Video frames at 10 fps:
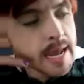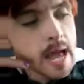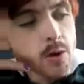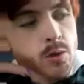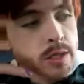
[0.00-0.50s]

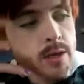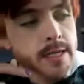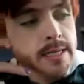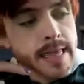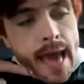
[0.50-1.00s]
Not
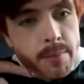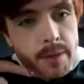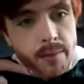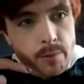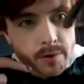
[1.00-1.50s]
only that,
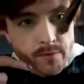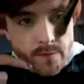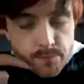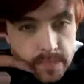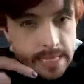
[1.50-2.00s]
but it
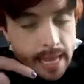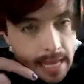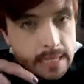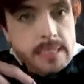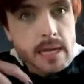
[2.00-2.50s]

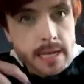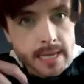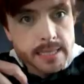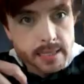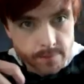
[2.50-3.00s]
protects
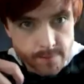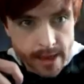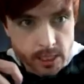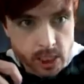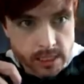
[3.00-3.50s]
against
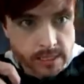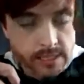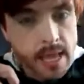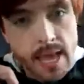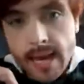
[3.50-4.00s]

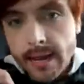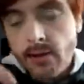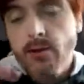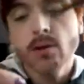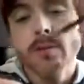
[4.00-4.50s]
infections. And I
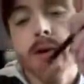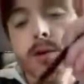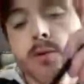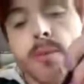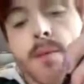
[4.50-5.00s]
don't know
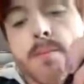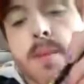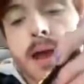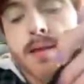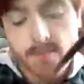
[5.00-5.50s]
about you, but
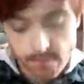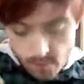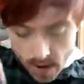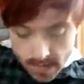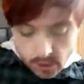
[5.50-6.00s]
my
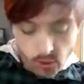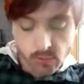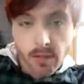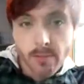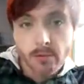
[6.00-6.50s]
friend
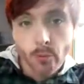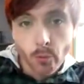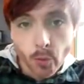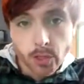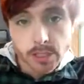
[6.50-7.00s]
told me about the
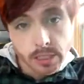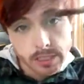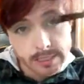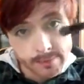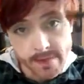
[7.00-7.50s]
worst
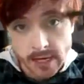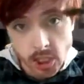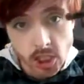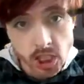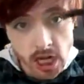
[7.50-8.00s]
yeast
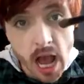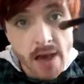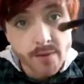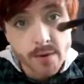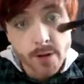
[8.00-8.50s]
infection she
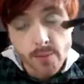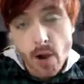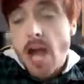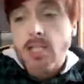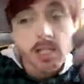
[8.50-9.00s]
got from her
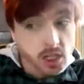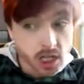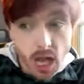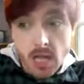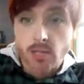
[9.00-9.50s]
brush because
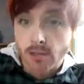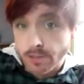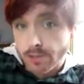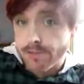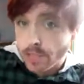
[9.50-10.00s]
she
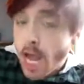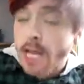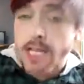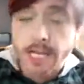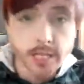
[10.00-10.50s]
contours her
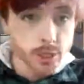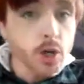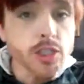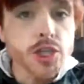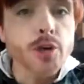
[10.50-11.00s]
vagina, like I
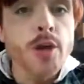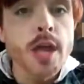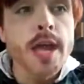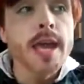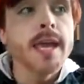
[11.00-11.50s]
told you.
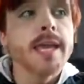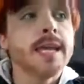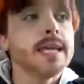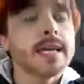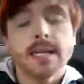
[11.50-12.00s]

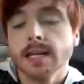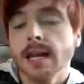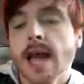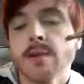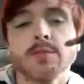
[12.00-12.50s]
And
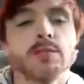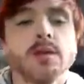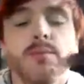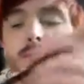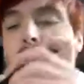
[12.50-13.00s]
it
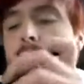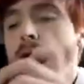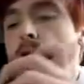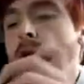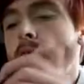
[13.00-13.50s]
absolutely
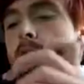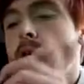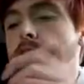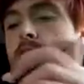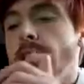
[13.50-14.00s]
broke her
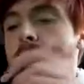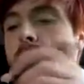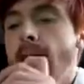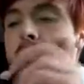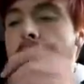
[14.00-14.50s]
out. She had
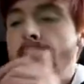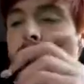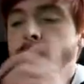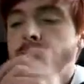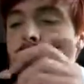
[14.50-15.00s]

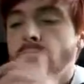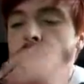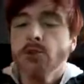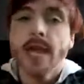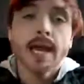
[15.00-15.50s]
hives. You
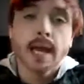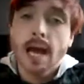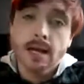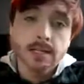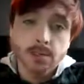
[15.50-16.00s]
you can't
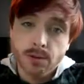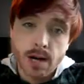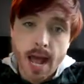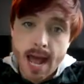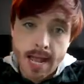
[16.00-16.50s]

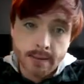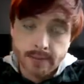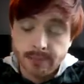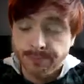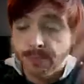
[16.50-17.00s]
contour hives.